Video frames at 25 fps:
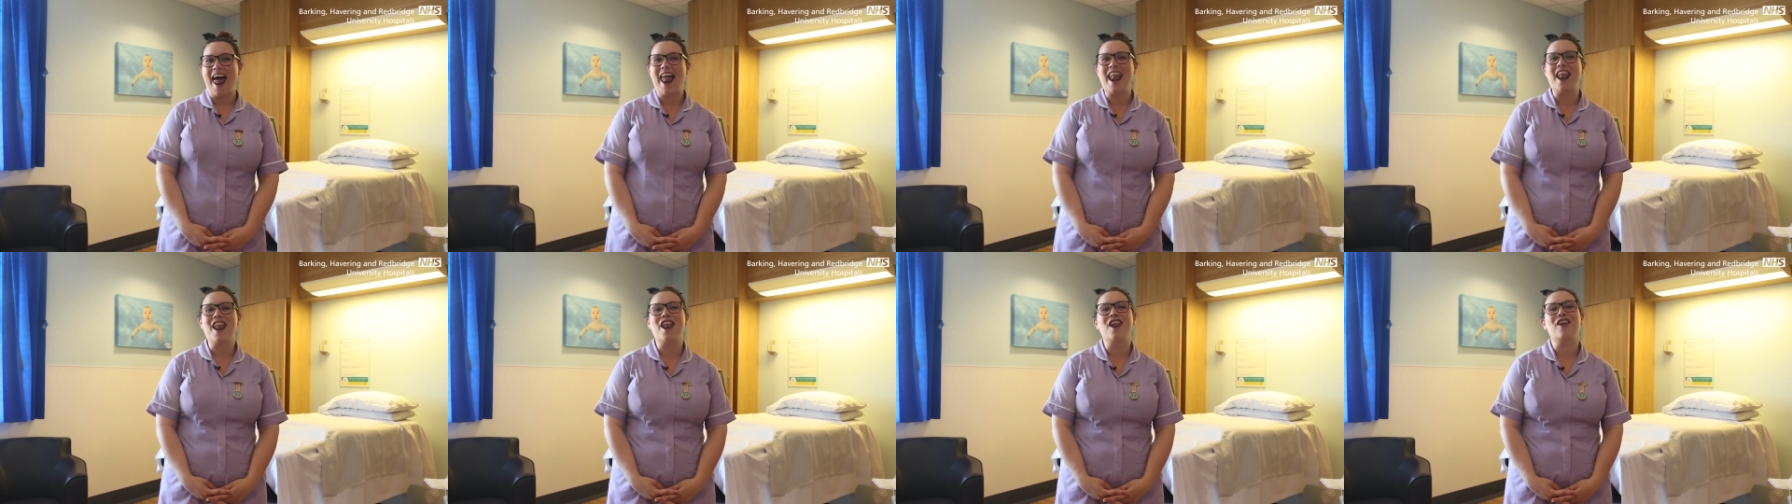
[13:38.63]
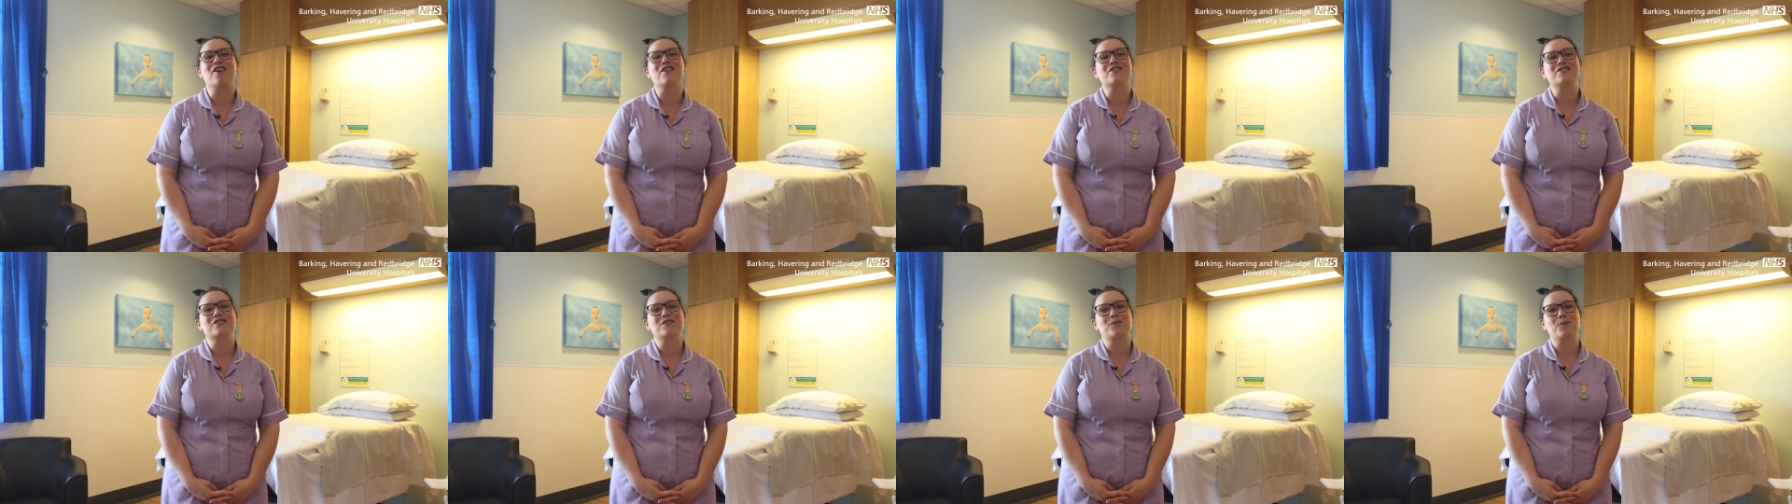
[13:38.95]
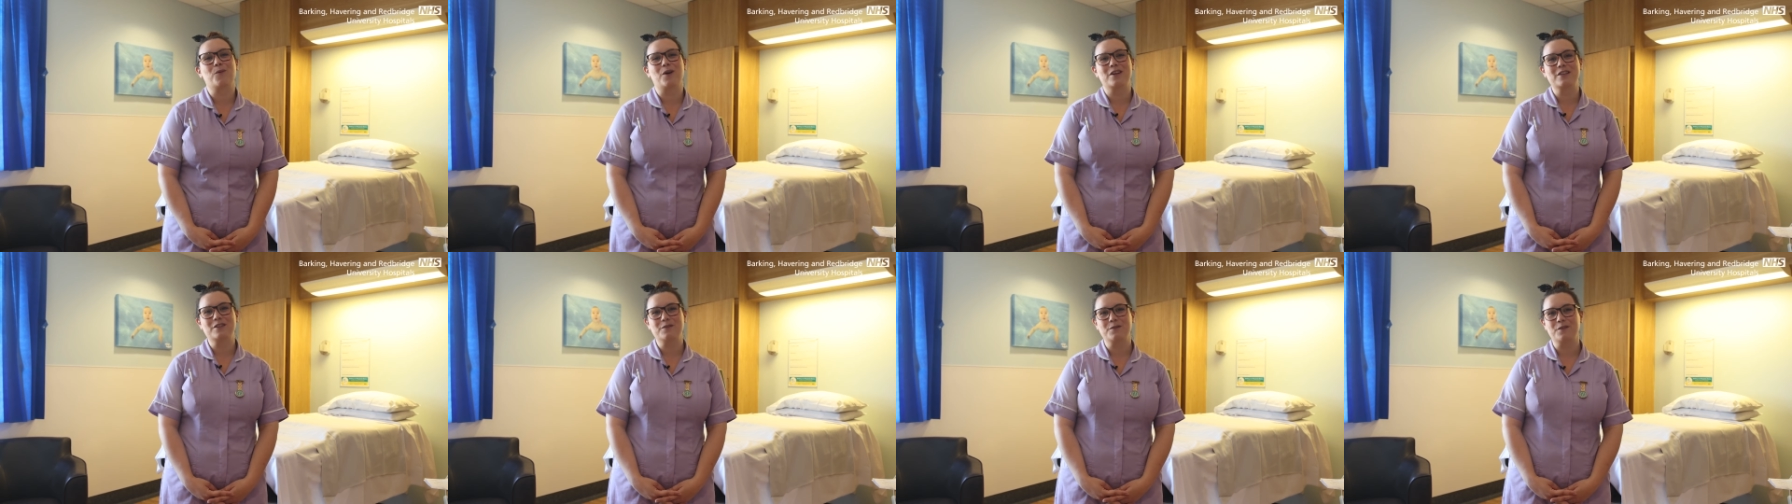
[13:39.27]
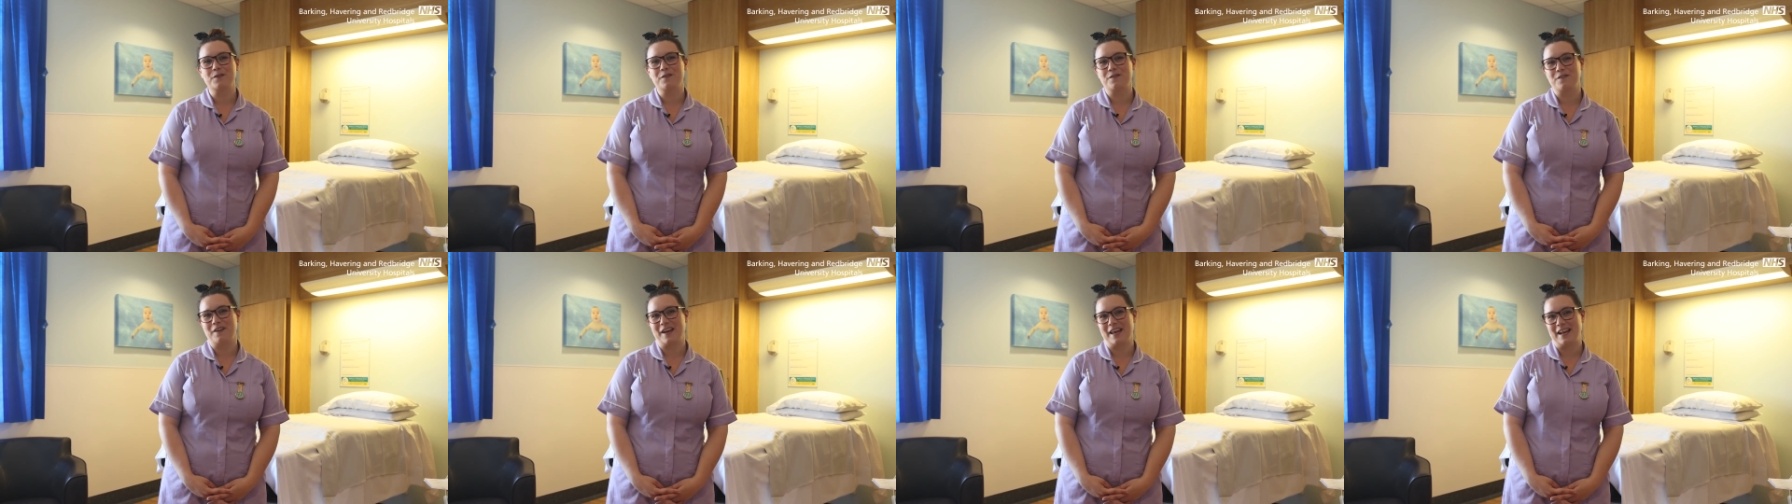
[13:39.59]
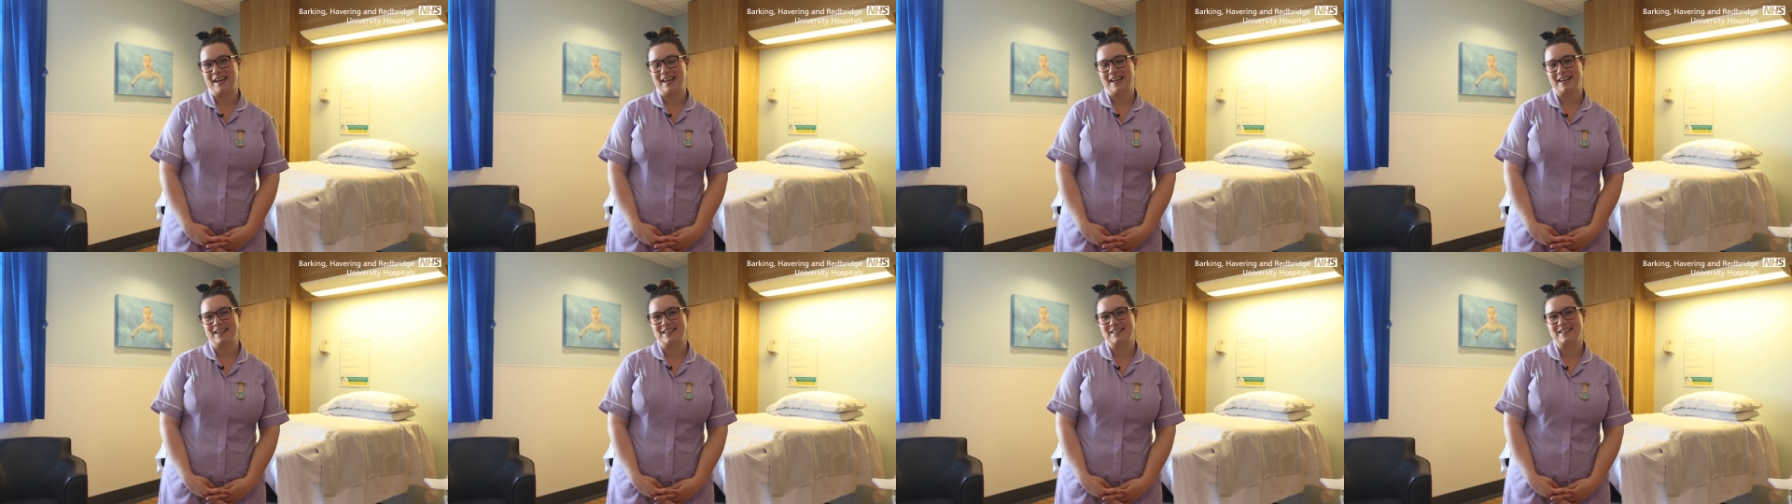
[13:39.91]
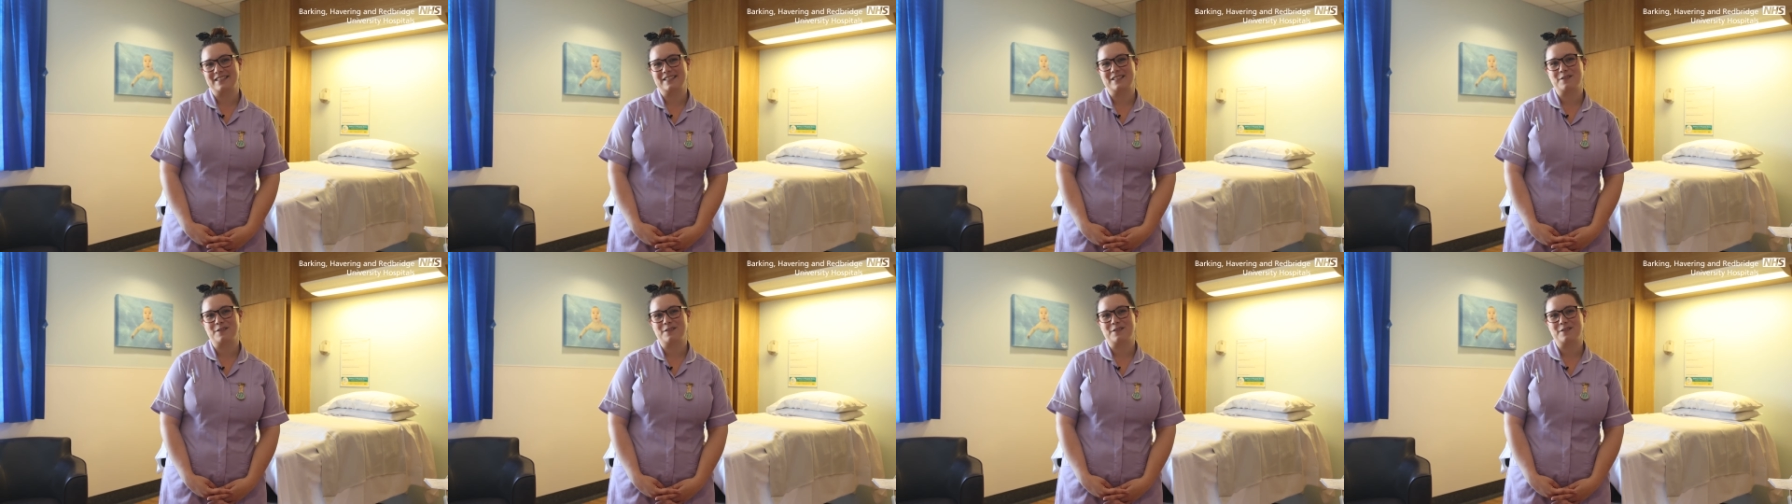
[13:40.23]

and lots of wonderful feelings